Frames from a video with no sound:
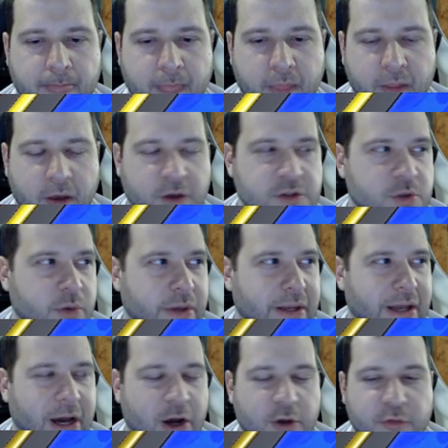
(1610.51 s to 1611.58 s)
they also get
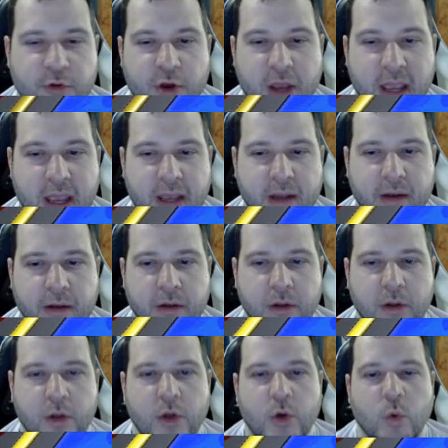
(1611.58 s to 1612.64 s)
it out of your hand,
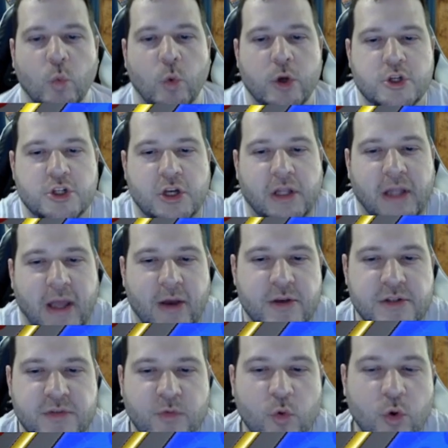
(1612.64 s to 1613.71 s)
which
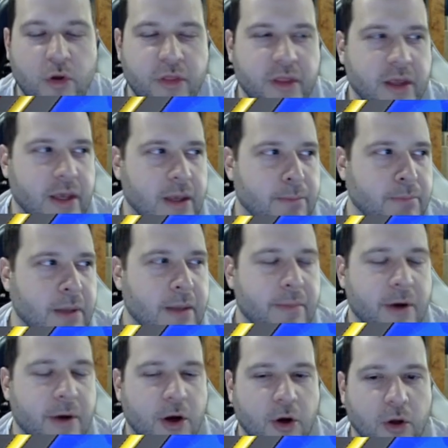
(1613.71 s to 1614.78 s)
allows for the
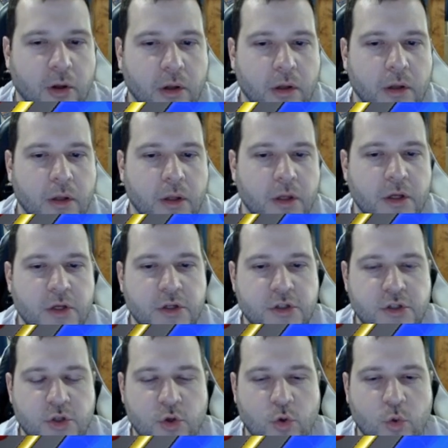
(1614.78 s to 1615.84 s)
Bibarel
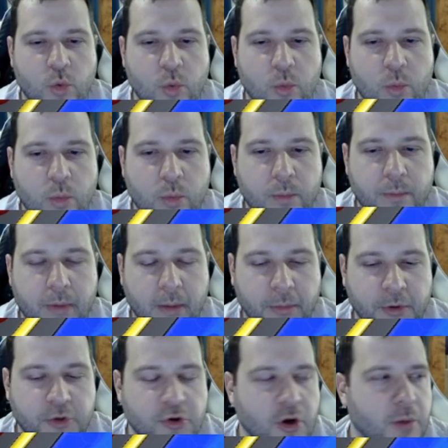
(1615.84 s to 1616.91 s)
to be able to
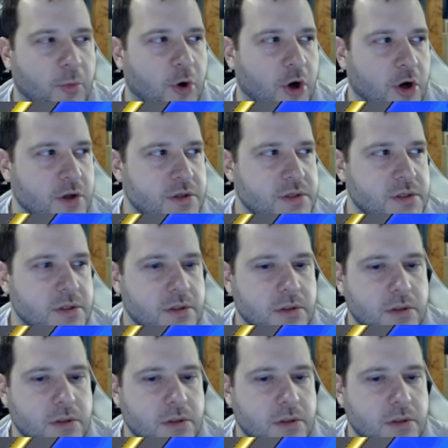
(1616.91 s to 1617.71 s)
draw you more cards.